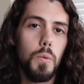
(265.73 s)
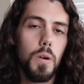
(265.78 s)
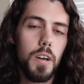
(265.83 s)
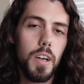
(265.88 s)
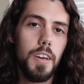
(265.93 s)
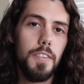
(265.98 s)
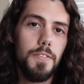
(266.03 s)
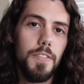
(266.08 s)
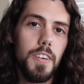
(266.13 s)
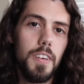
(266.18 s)
what
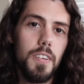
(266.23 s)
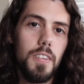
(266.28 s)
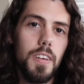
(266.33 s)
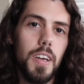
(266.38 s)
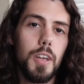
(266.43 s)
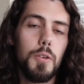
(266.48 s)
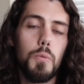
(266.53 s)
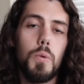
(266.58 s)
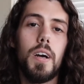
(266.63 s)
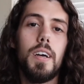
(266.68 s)
I feel
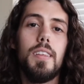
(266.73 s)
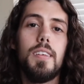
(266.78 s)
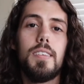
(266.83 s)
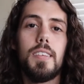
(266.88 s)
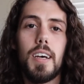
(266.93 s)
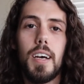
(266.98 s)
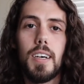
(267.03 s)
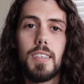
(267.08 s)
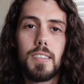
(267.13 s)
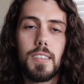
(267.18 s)
and why the
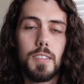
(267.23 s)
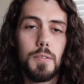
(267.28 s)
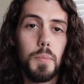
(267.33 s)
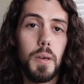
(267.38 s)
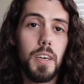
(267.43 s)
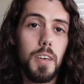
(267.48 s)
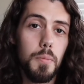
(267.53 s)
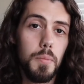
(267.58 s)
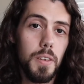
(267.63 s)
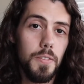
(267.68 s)
task is
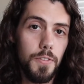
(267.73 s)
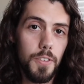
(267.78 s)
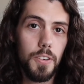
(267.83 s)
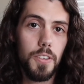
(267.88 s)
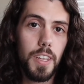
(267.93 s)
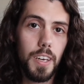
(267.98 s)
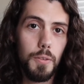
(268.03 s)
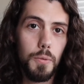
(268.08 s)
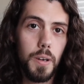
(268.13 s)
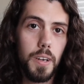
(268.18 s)
making me feel
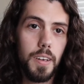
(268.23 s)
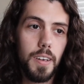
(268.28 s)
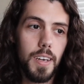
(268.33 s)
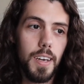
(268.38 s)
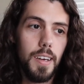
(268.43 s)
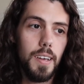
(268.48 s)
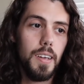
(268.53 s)
that way